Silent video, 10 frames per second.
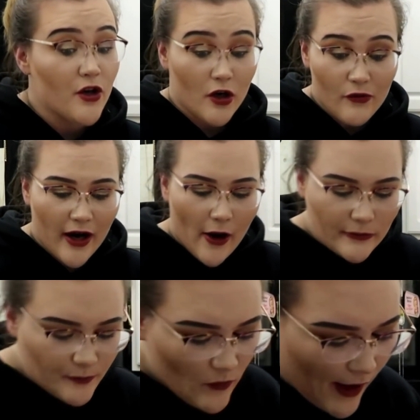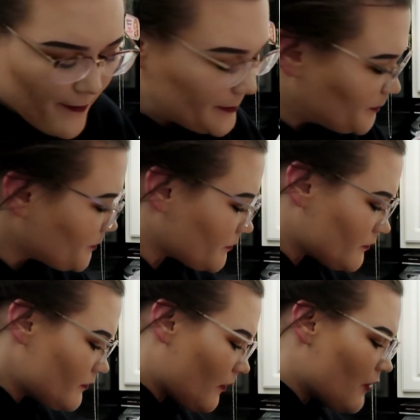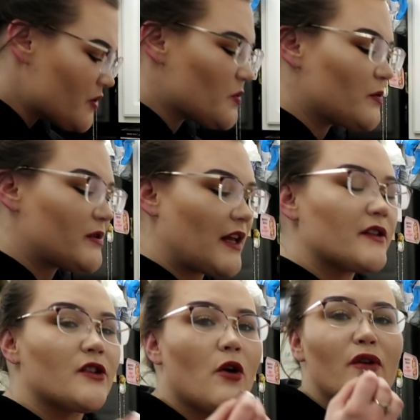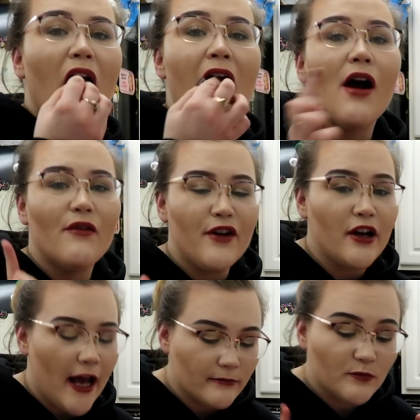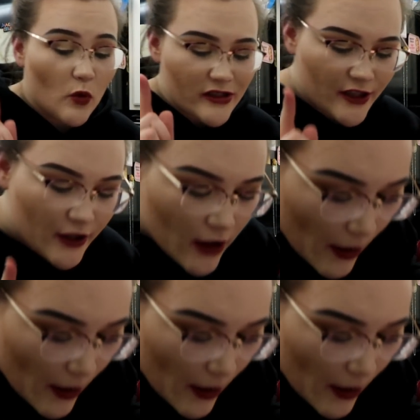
you're going to run out. Okay. This one was on the stove fair game wasn't in a